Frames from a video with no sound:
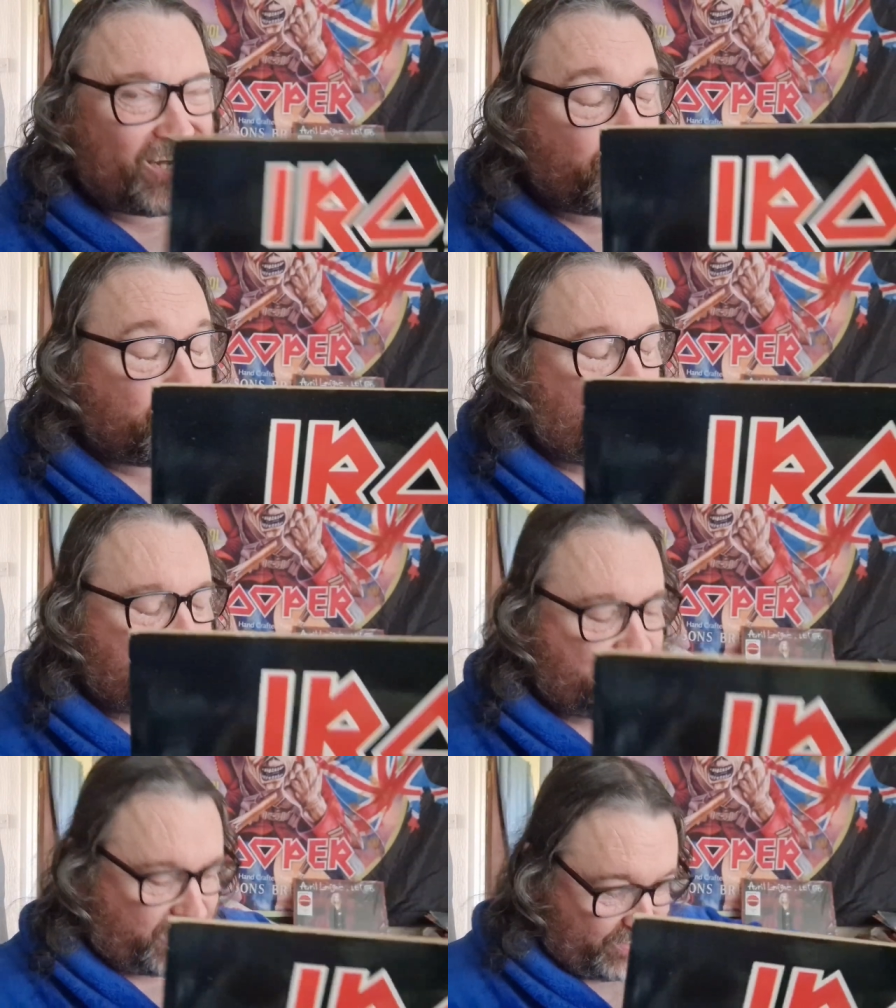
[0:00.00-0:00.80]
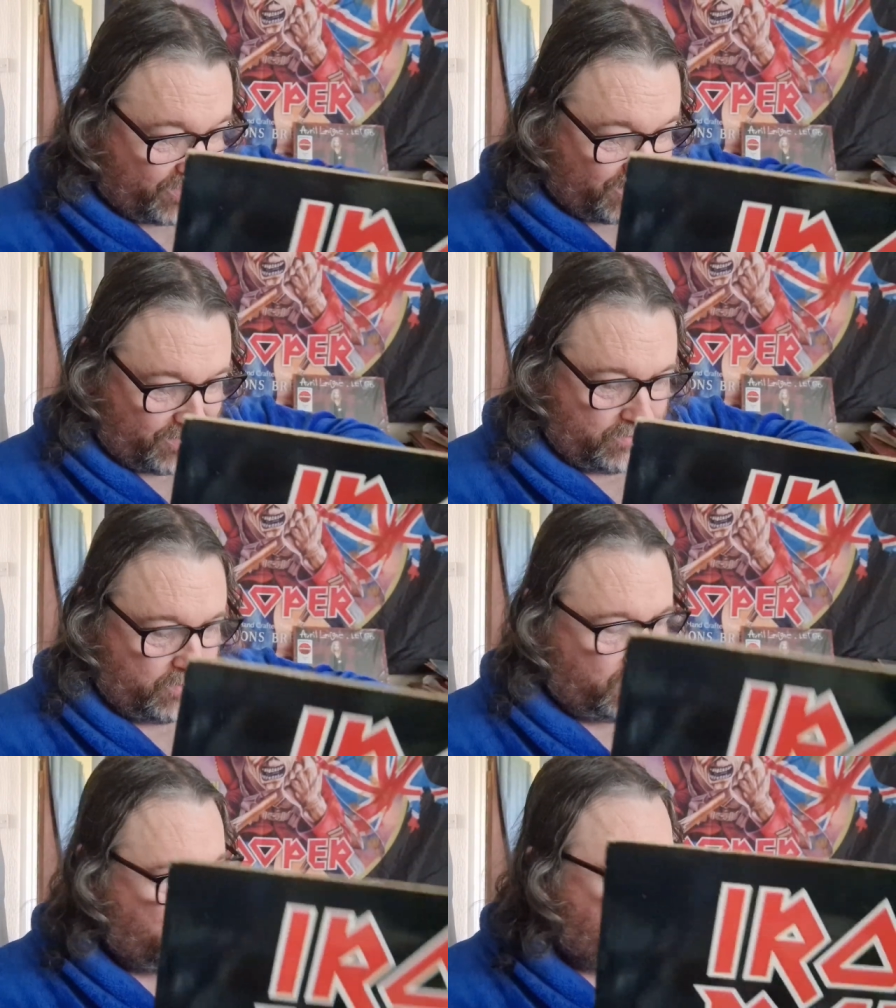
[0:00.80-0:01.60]
another one since,
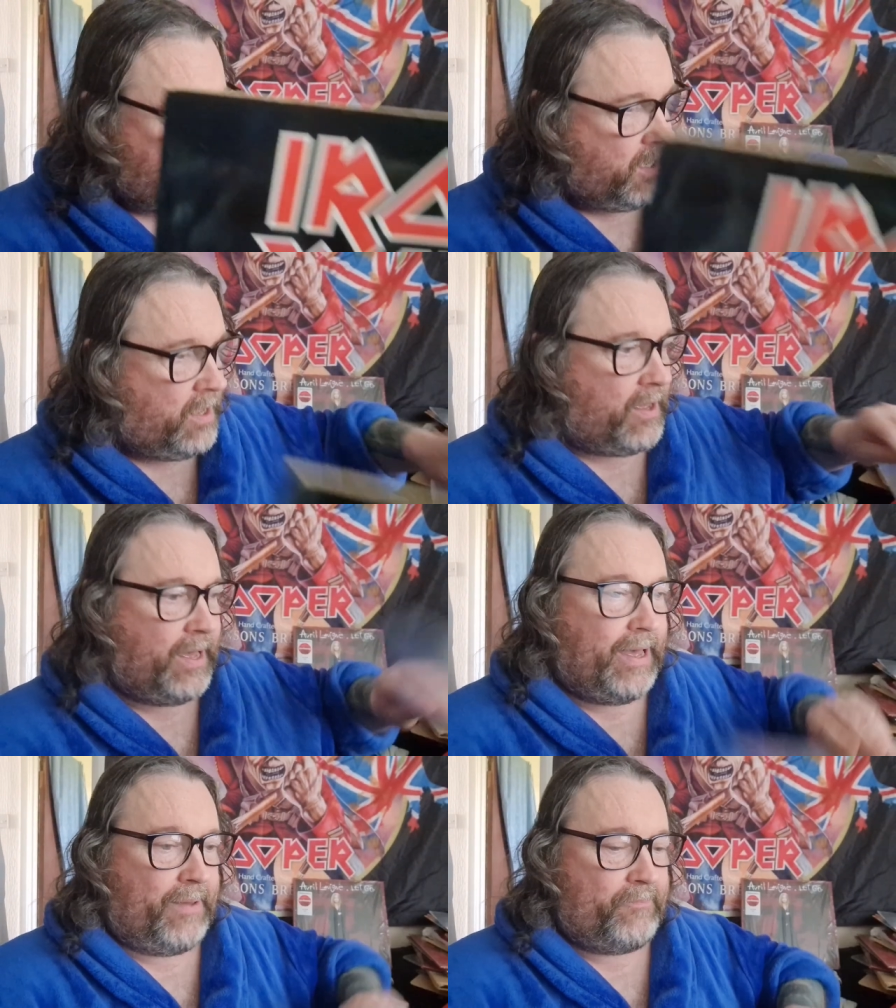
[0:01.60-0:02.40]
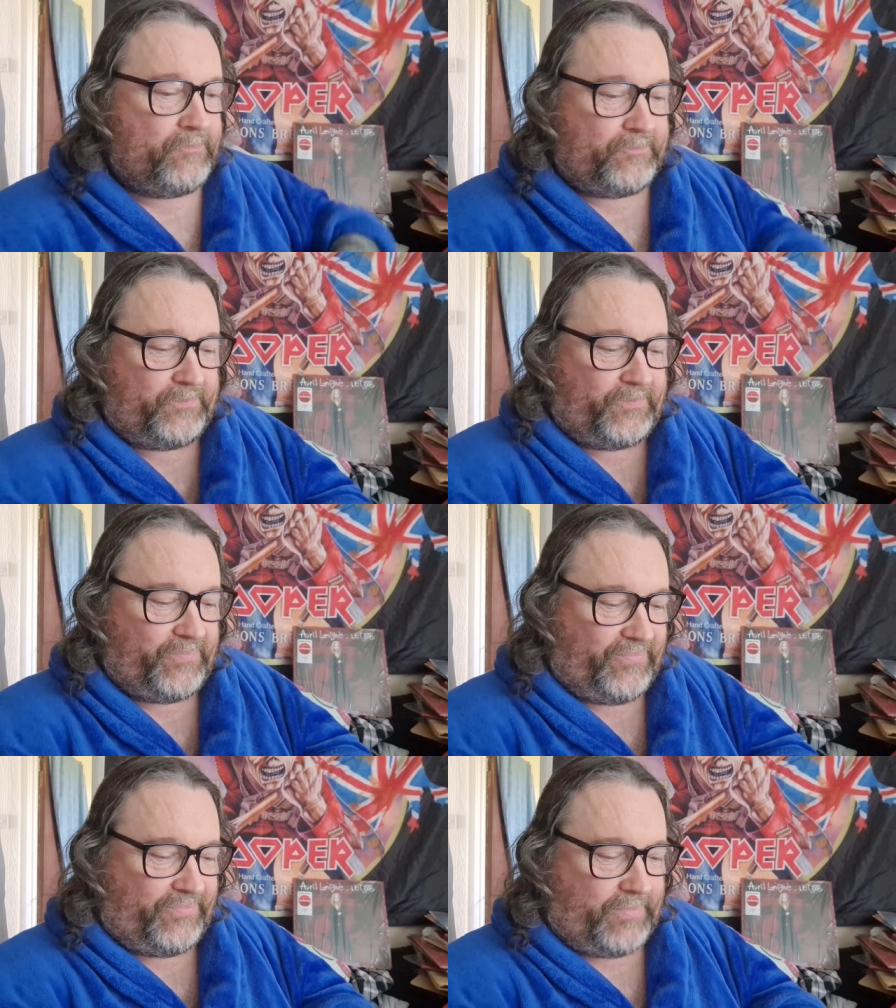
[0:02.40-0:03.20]

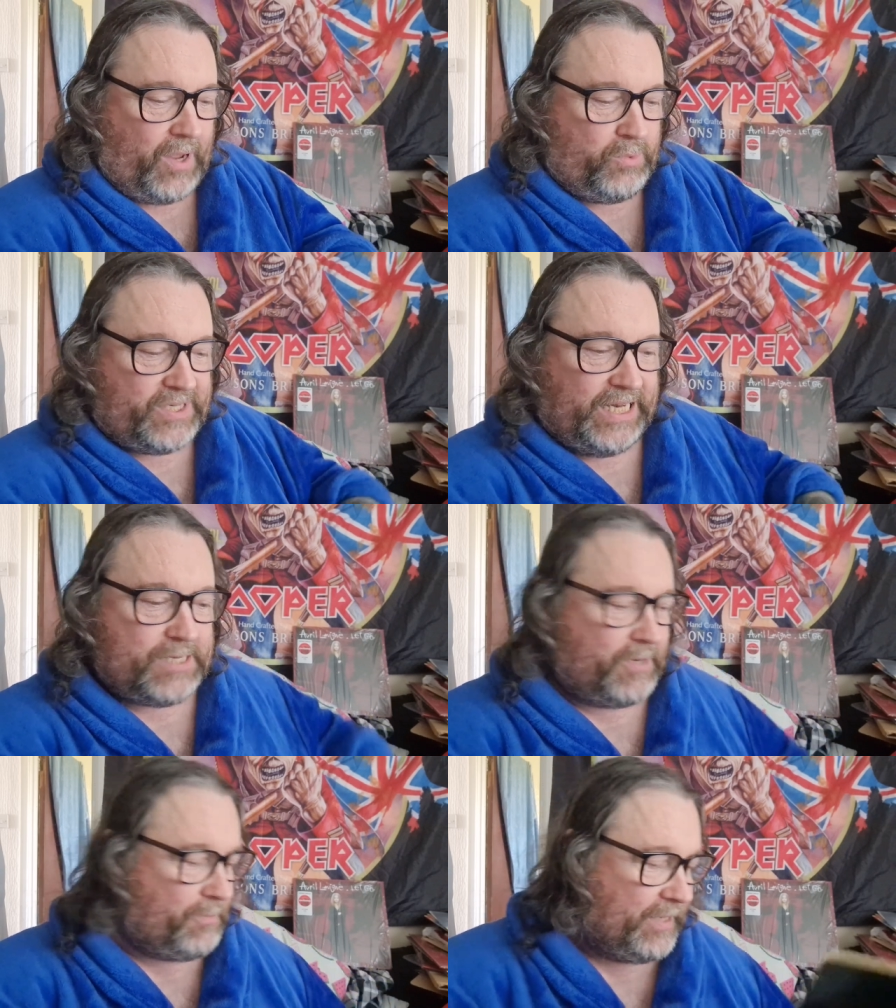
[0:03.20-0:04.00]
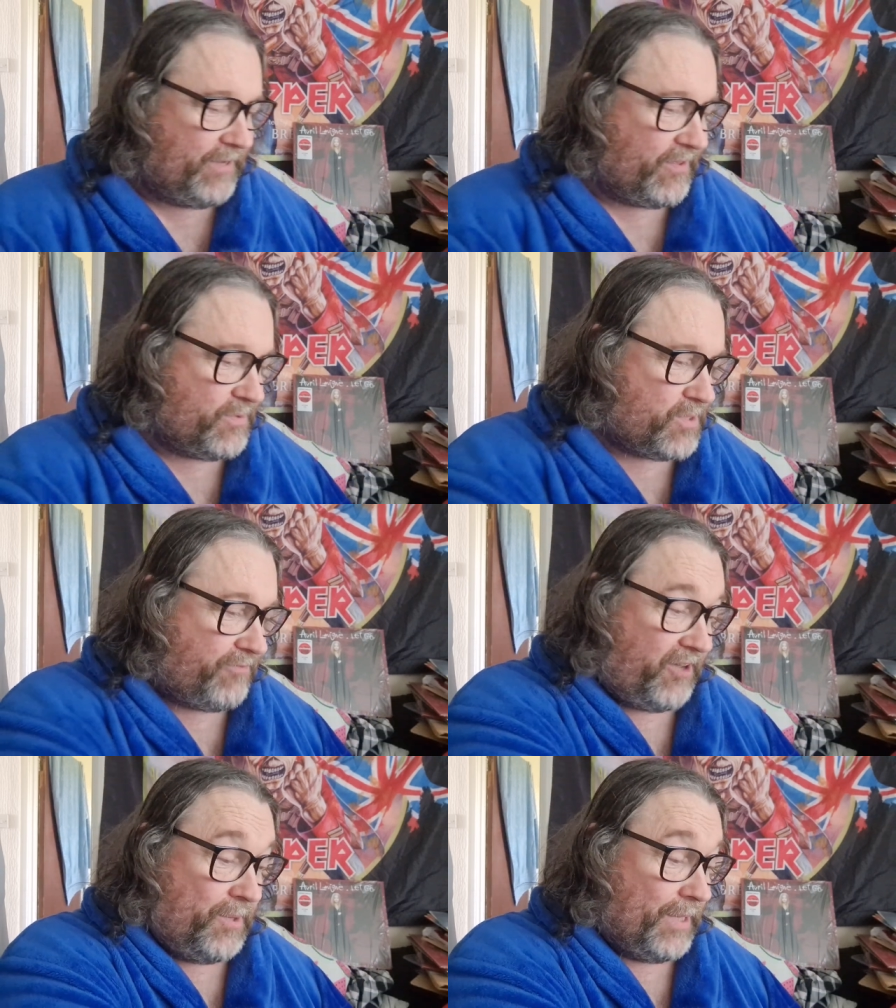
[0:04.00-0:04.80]
which leads me to believe that there was a
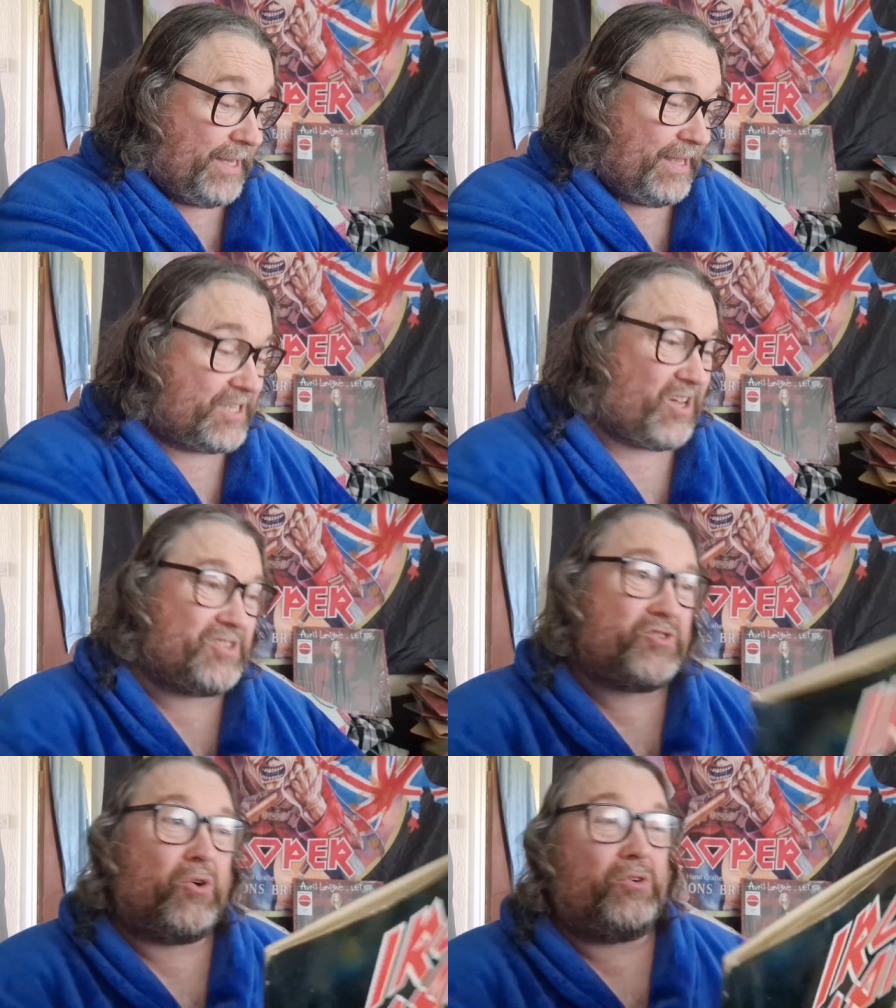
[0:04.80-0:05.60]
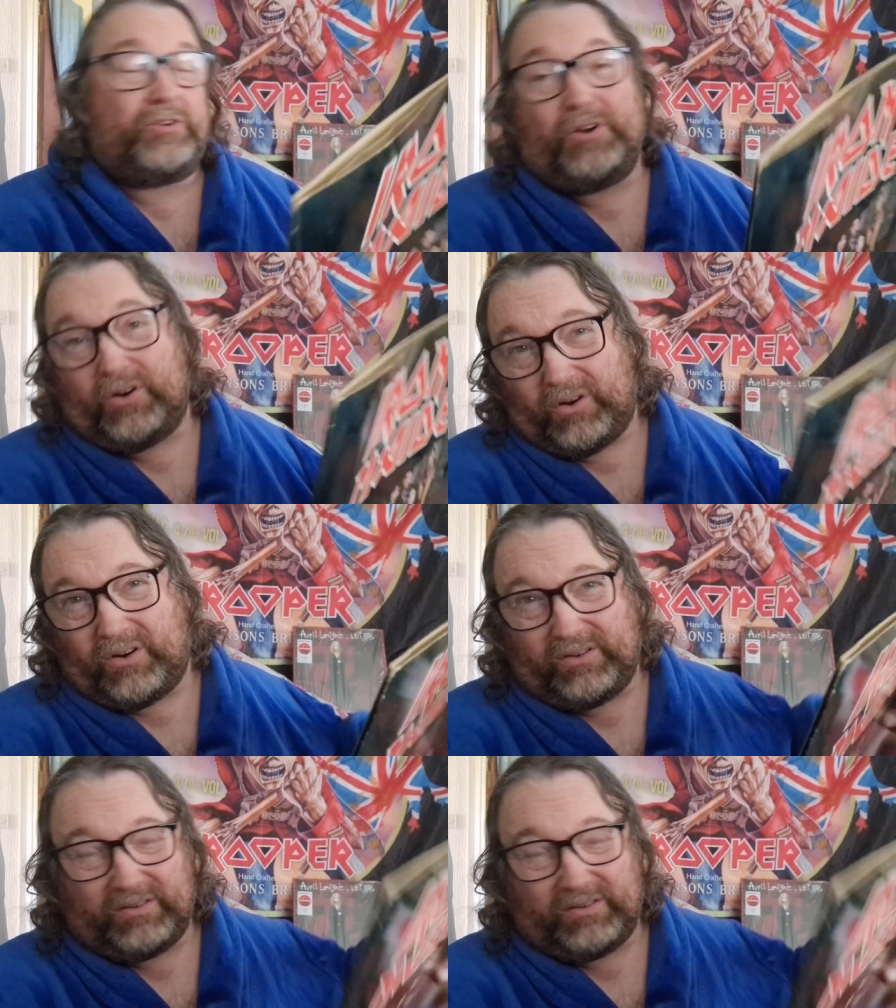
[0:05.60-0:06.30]
few like that. So I don't know